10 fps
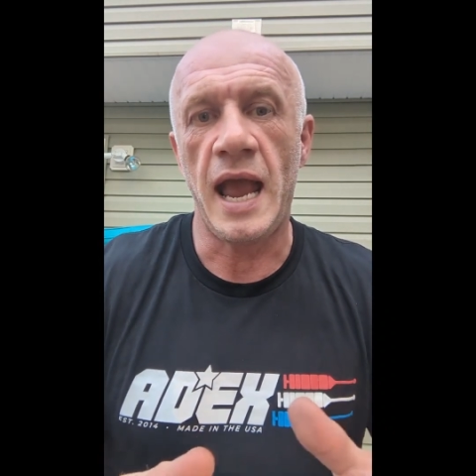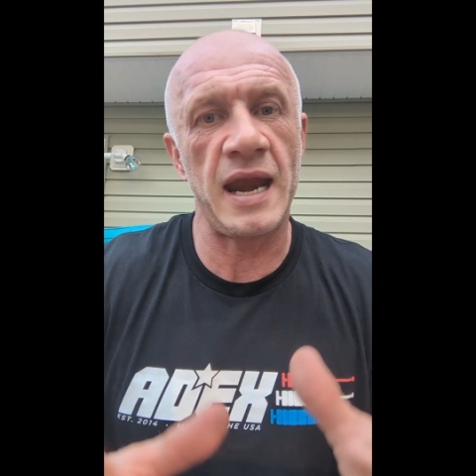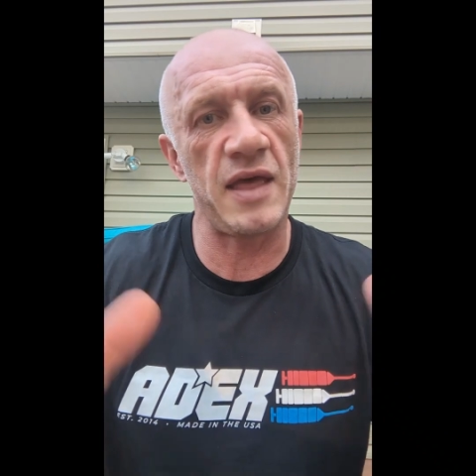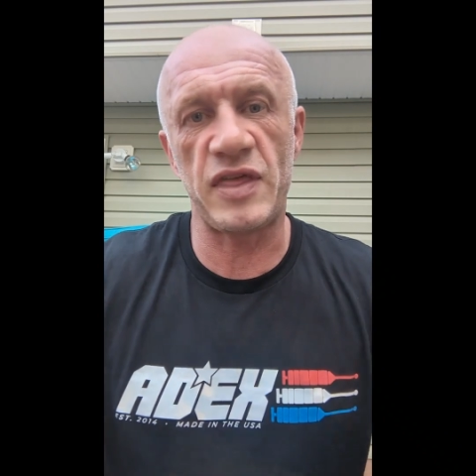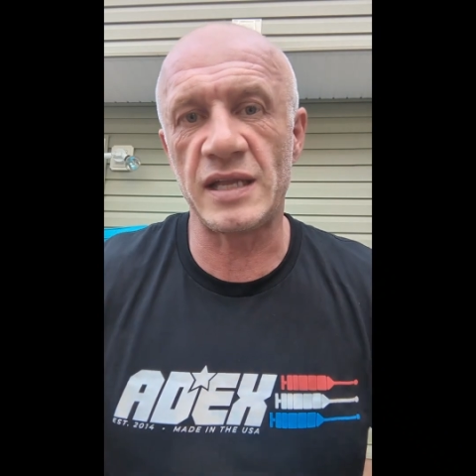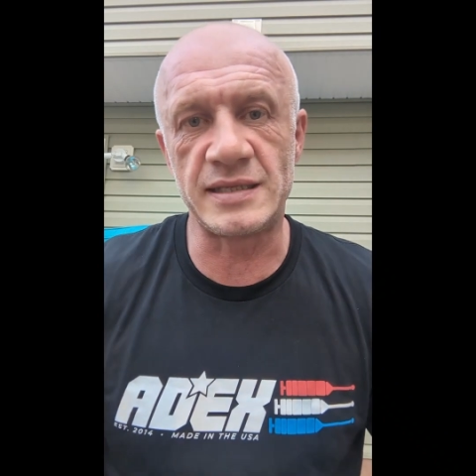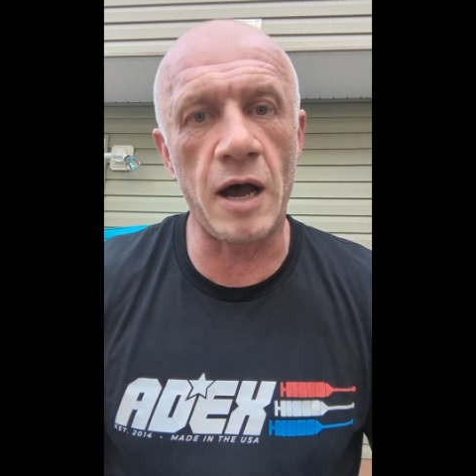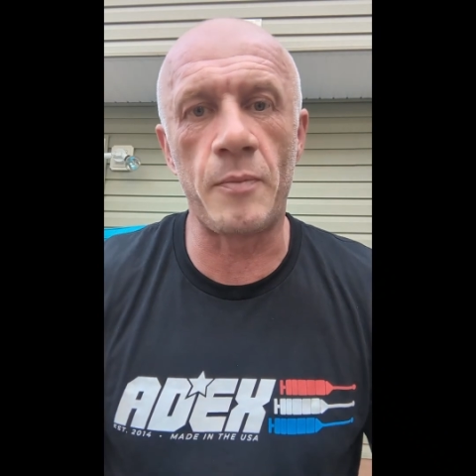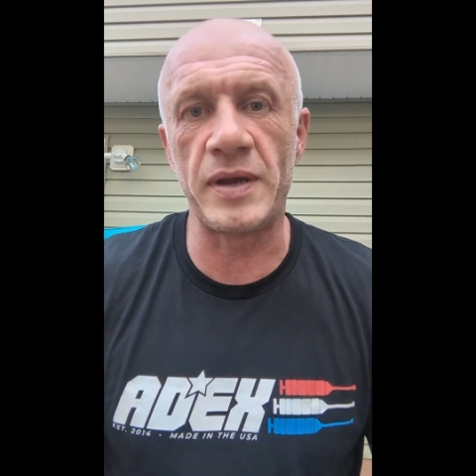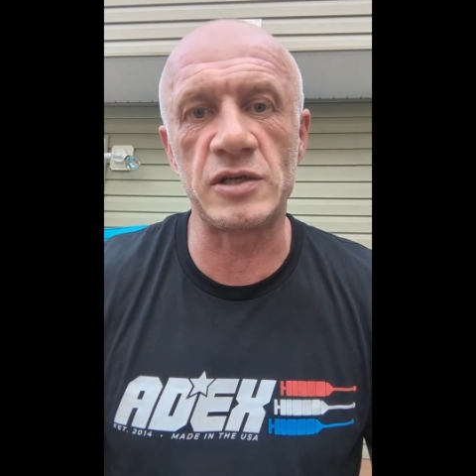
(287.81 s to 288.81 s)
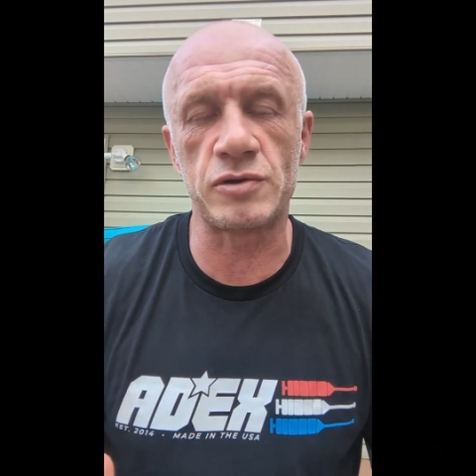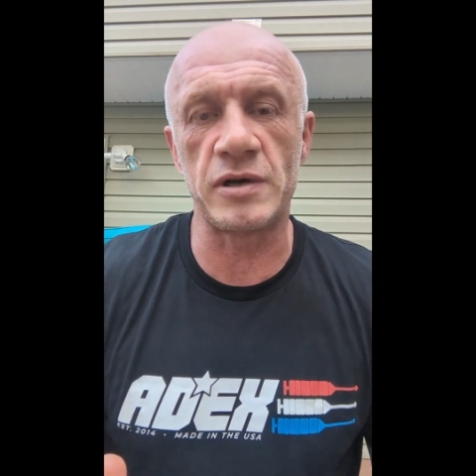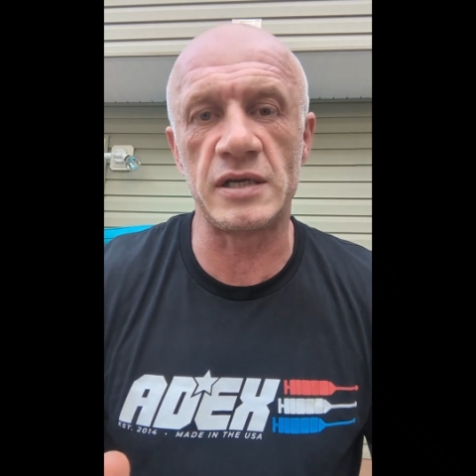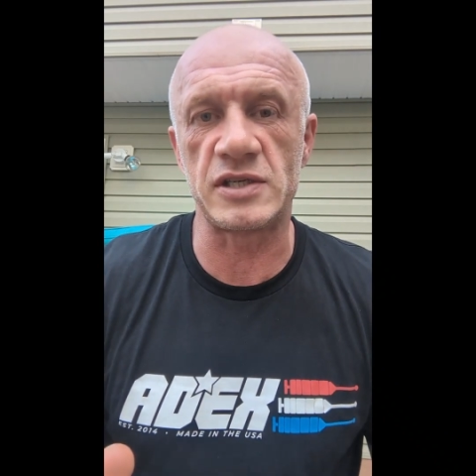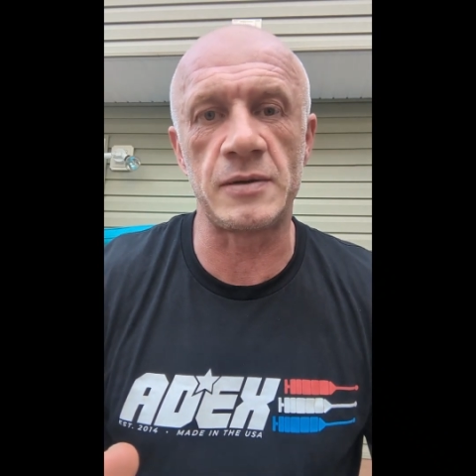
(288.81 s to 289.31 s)
and I think Del
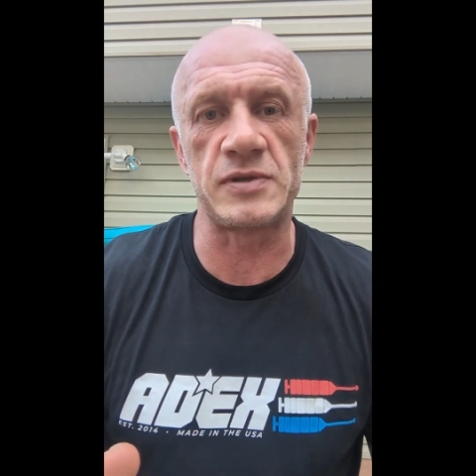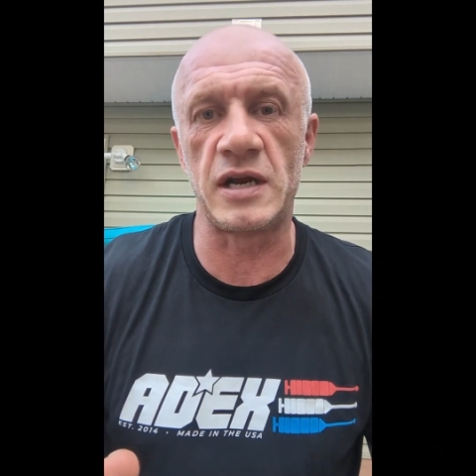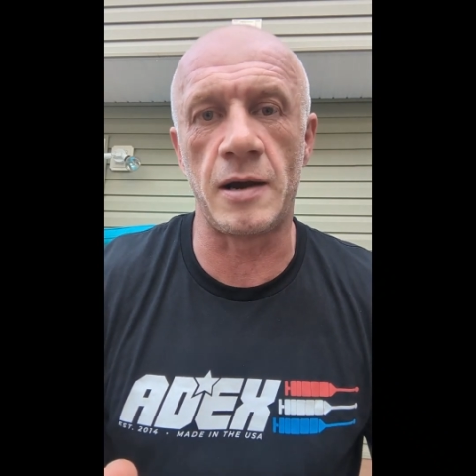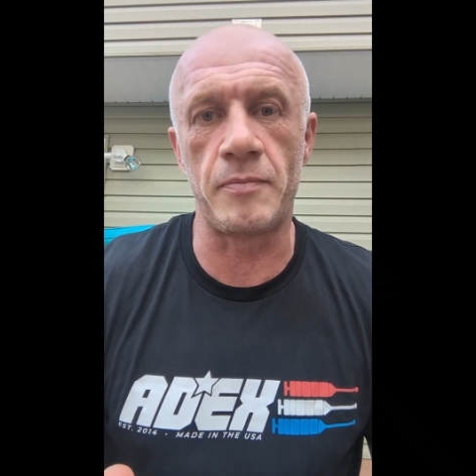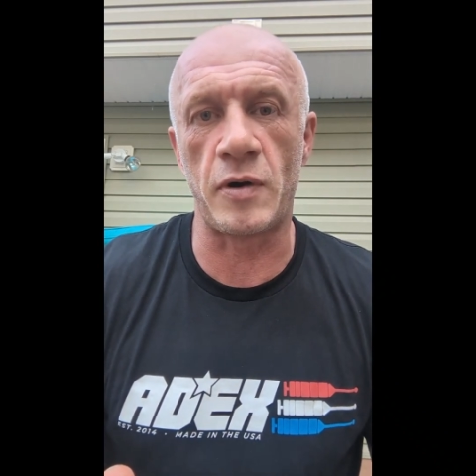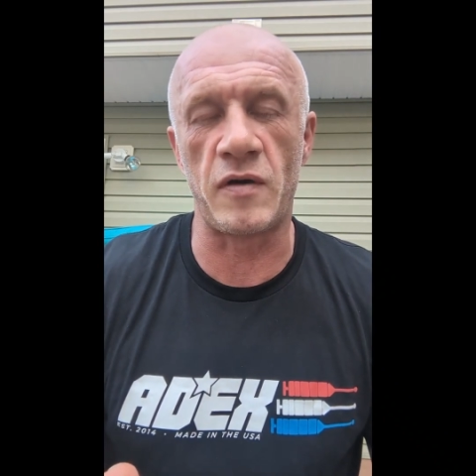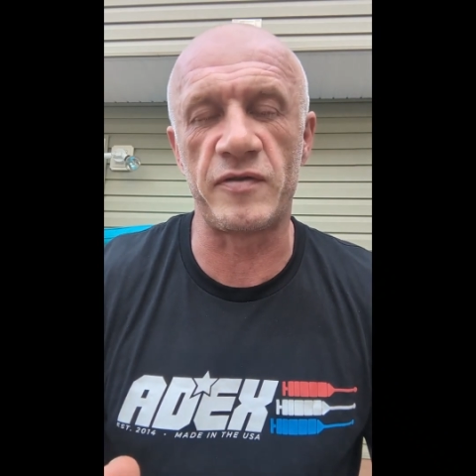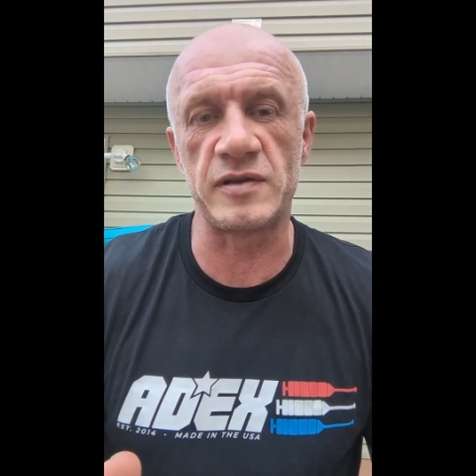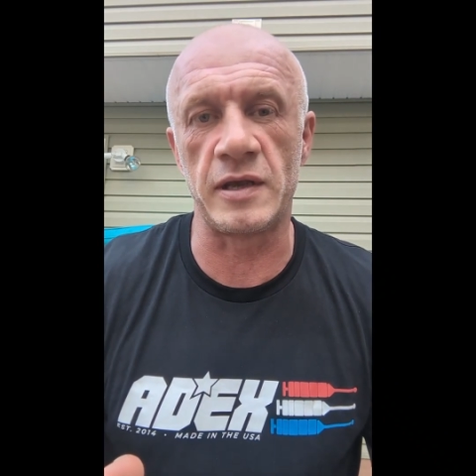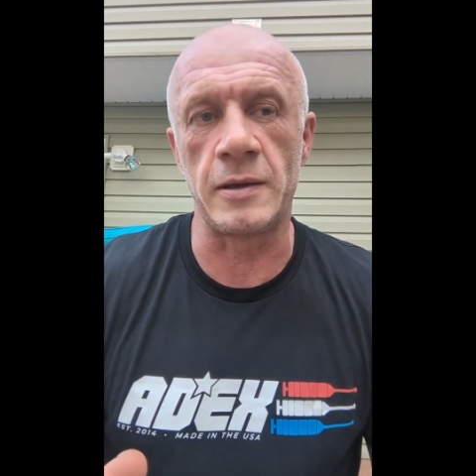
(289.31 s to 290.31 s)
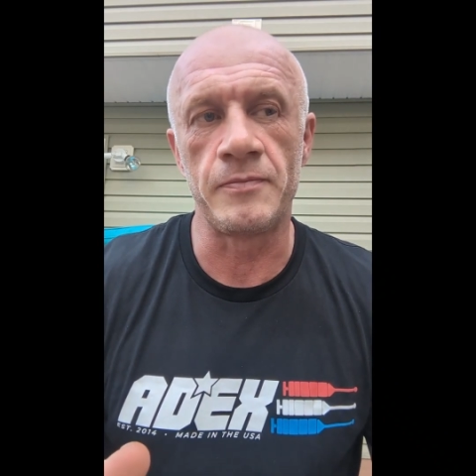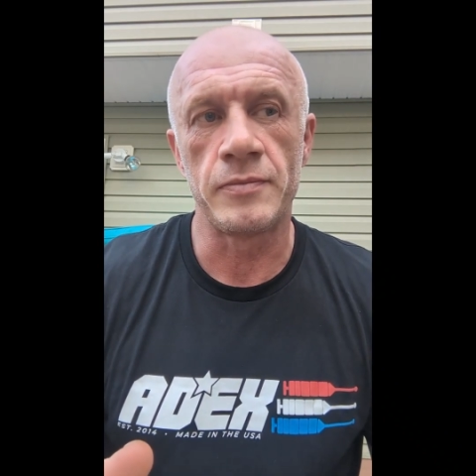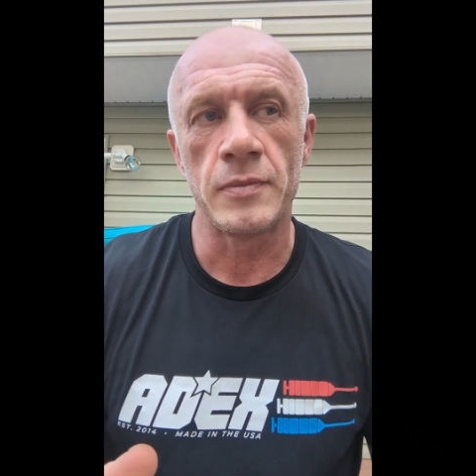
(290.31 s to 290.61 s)
Bigtree sums it up perfectly.